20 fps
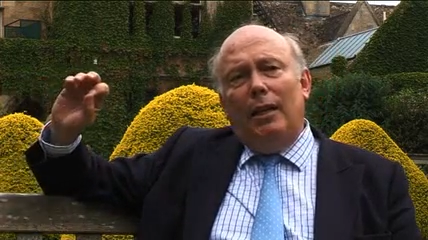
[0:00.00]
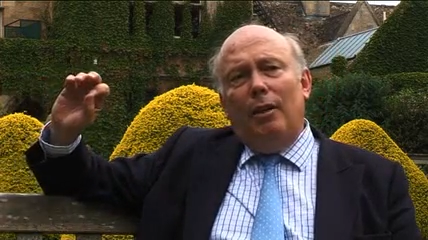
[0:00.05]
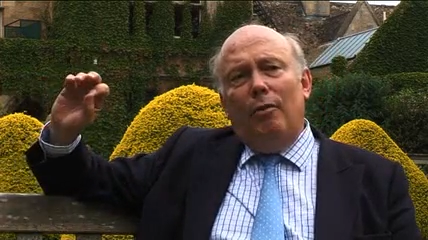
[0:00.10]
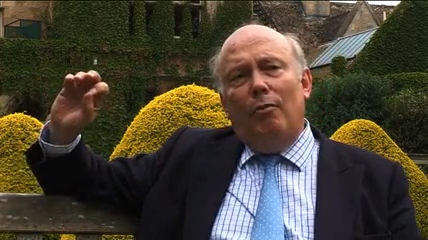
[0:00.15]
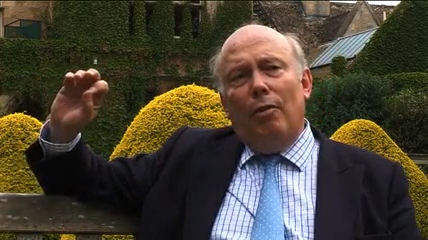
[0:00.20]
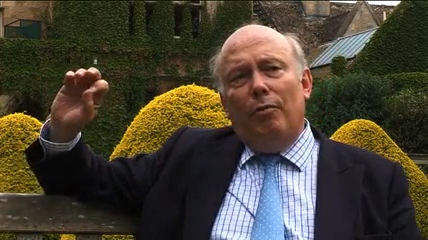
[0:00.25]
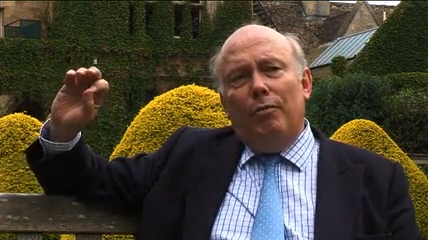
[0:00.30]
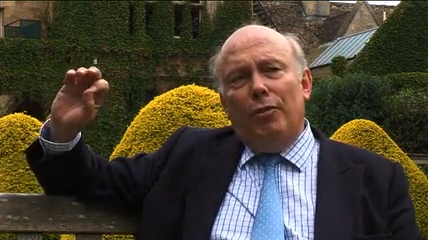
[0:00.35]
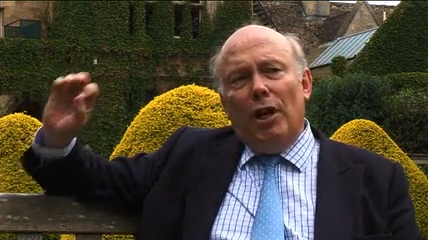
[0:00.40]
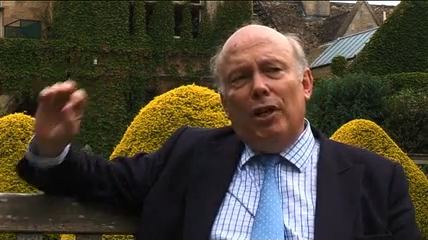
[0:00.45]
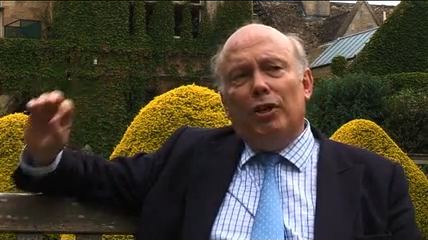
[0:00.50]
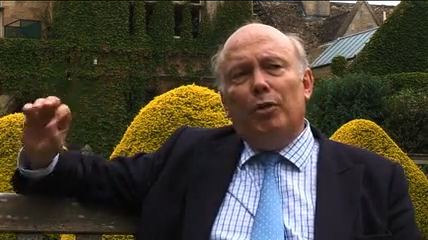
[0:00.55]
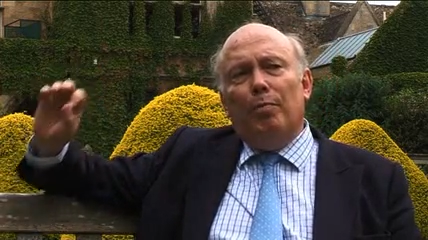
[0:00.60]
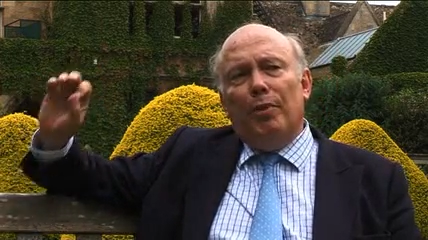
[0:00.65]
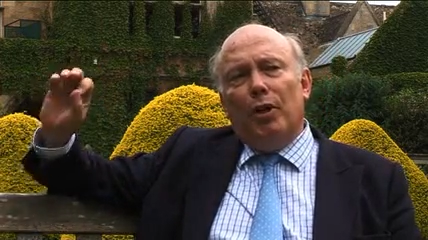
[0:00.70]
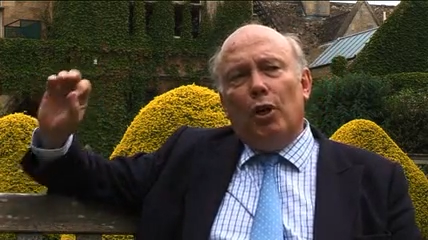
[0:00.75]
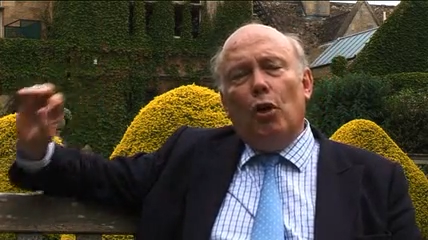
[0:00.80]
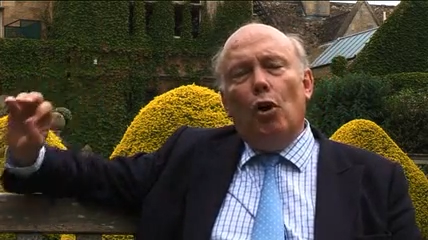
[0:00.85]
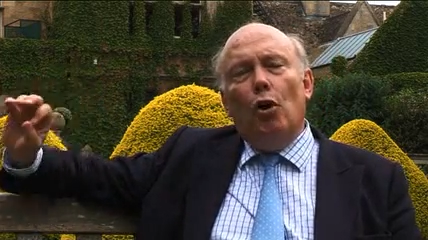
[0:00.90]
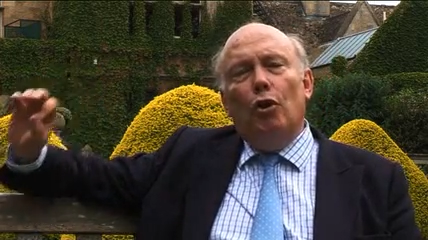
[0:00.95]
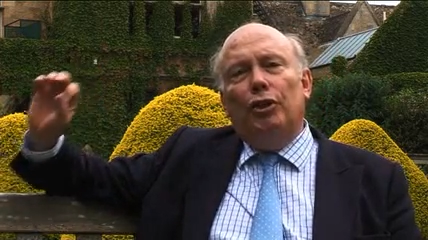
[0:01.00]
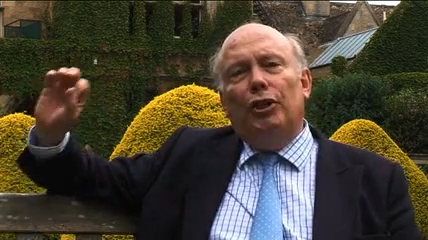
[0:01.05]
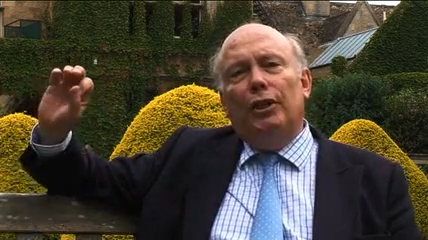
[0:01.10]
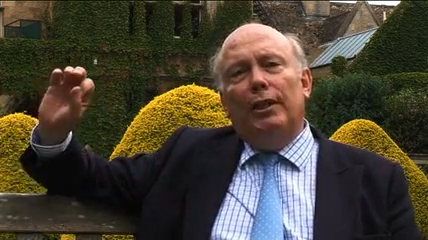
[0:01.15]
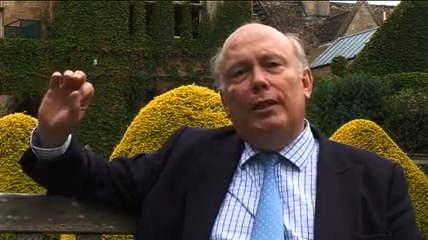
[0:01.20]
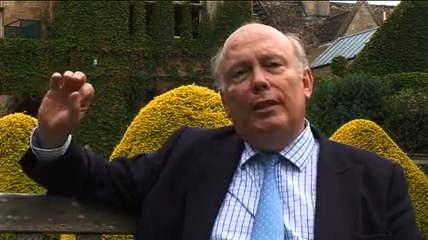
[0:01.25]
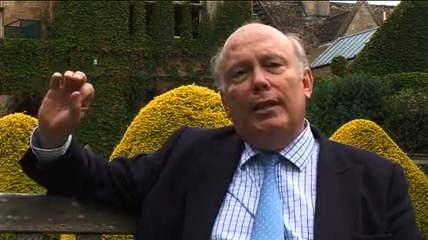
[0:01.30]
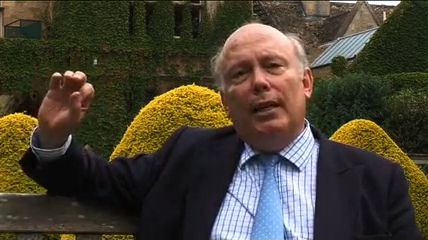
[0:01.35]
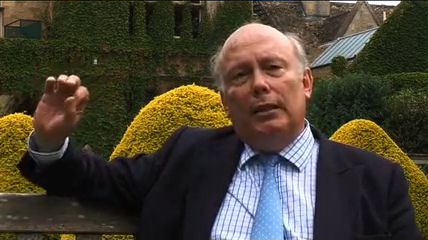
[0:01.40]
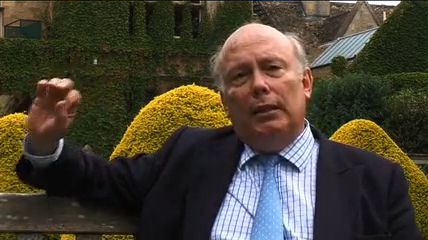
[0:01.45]
you know, just because
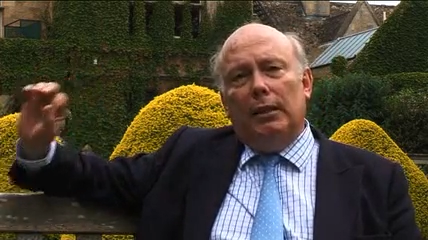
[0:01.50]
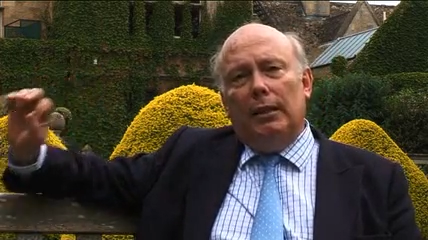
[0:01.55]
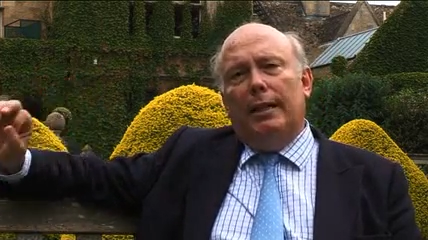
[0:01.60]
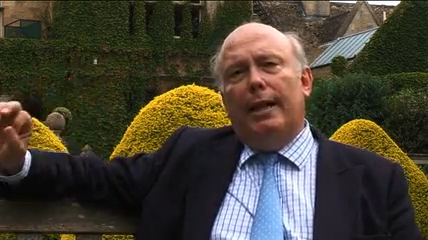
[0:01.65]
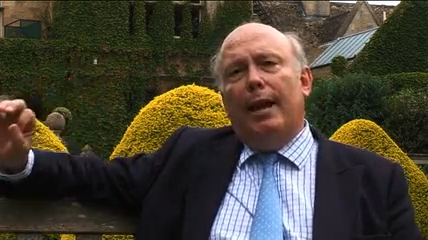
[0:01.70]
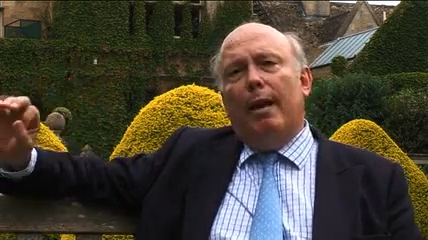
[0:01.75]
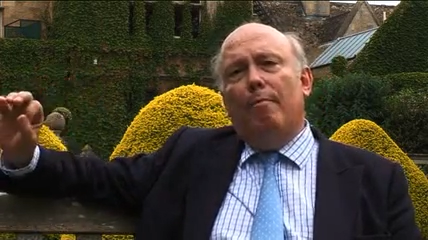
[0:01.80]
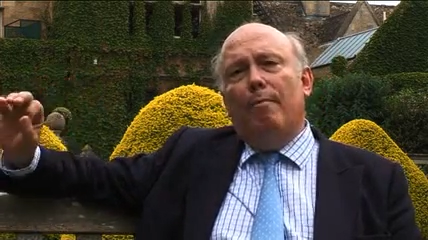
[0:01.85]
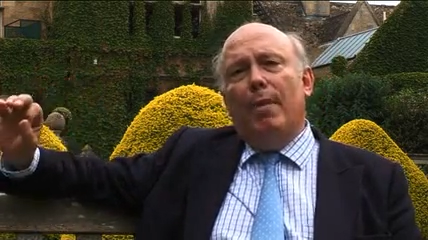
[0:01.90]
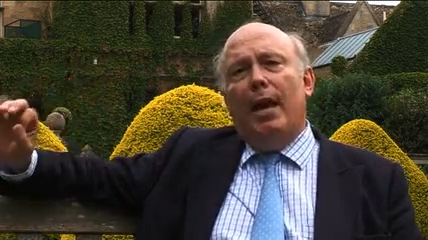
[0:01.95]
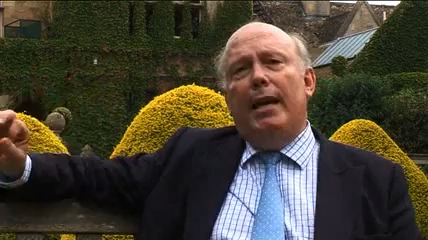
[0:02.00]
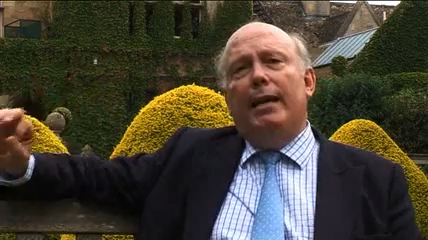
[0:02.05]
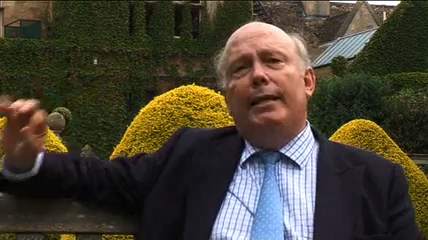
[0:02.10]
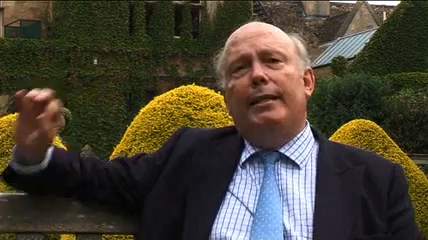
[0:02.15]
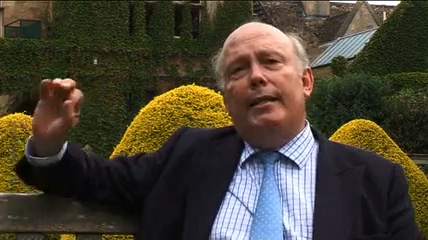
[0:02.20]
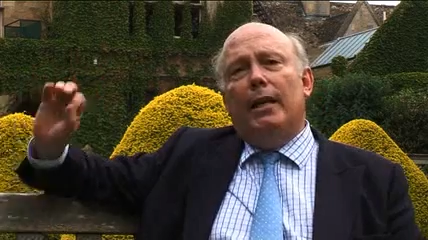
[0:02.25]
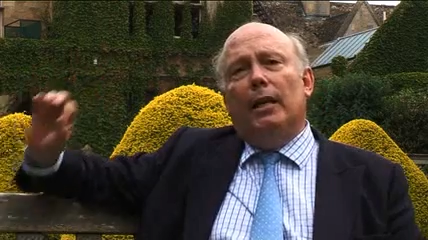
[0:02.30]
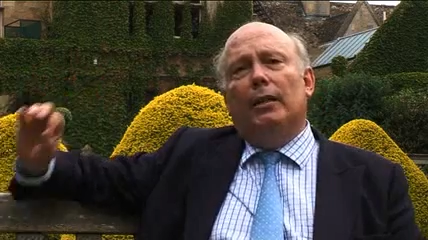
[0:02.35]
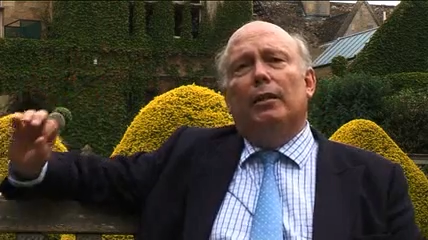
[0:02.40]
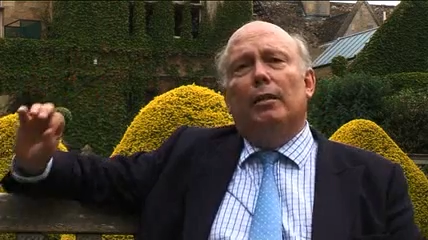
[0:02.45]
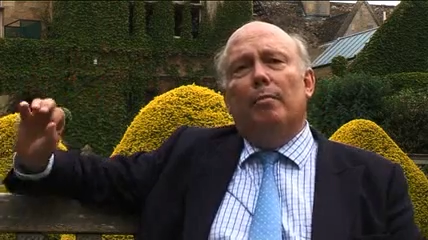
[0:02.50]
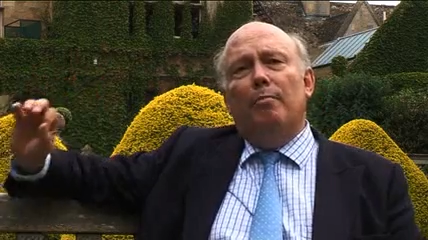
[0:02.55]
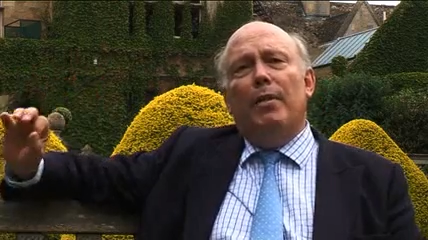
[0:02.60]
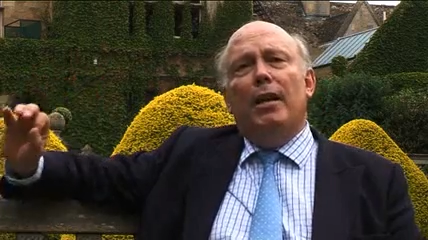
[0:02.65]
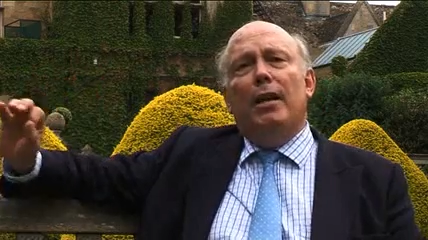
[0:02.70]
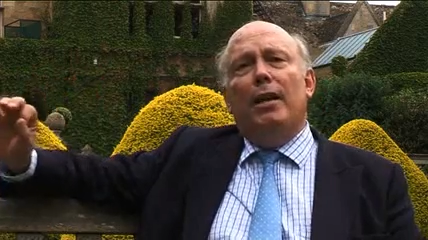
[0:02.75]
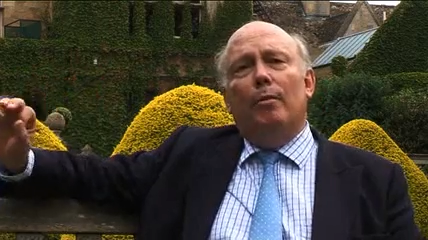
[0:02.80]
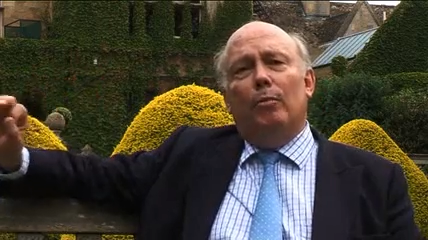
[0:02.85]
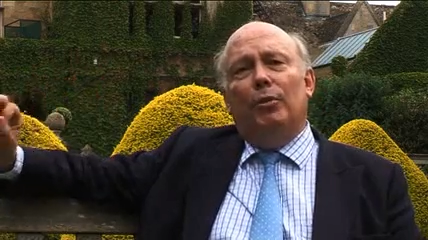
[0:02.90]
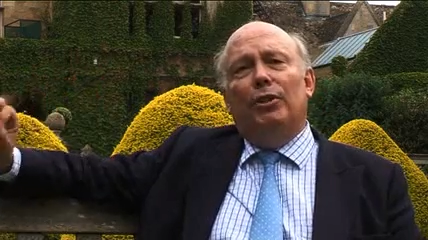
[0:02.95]
it doesn't get made doesn't
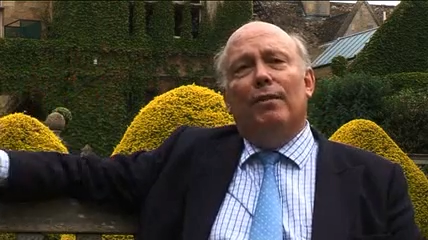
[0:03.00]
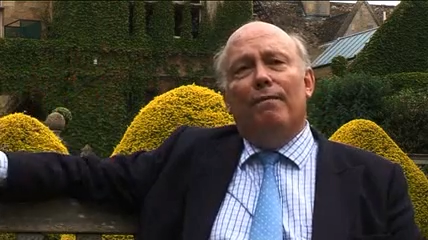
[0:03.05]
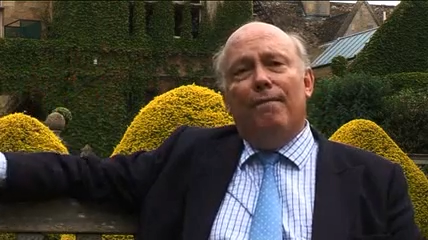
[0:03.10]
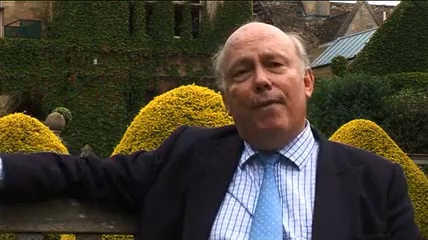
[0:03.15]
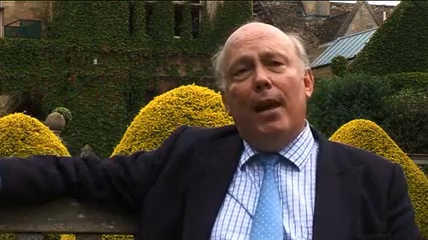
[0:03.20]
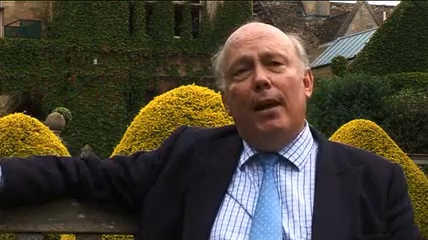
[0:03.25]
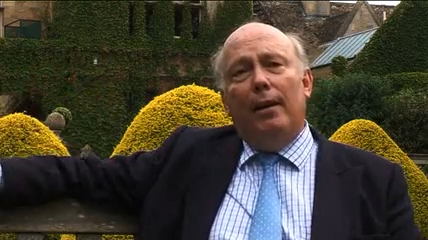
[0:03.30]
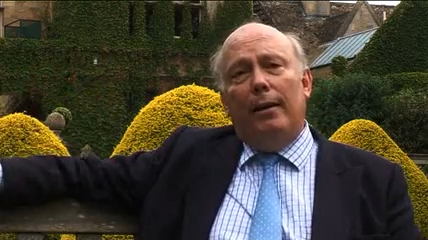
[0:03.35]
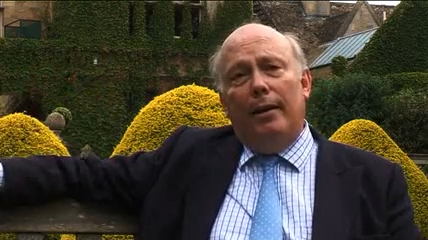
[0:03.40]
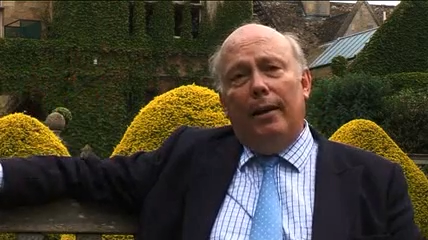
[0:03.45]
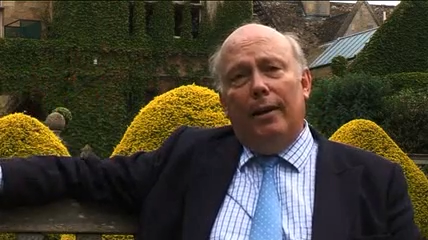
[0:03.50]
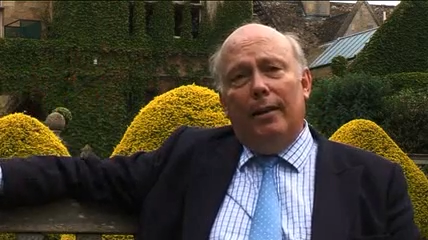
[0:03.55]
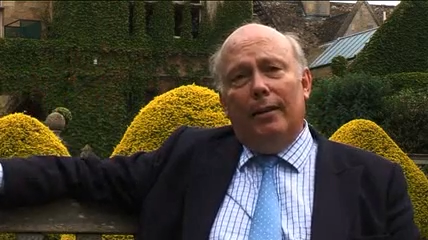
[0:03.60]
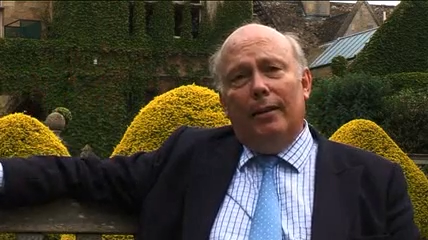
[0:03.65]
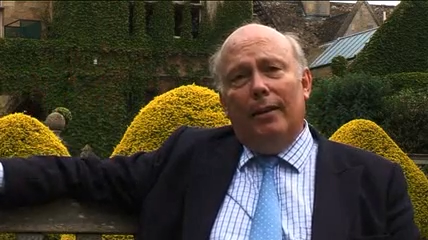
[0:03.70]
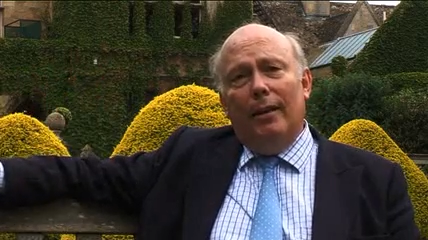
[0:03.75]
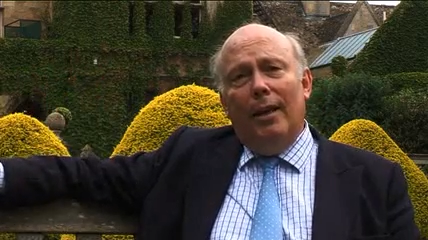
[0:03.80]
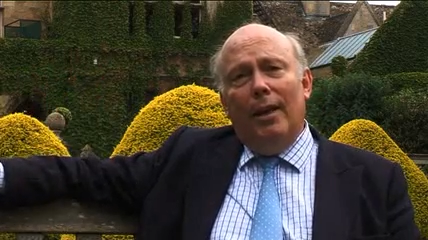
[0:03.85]
mean it was a failure,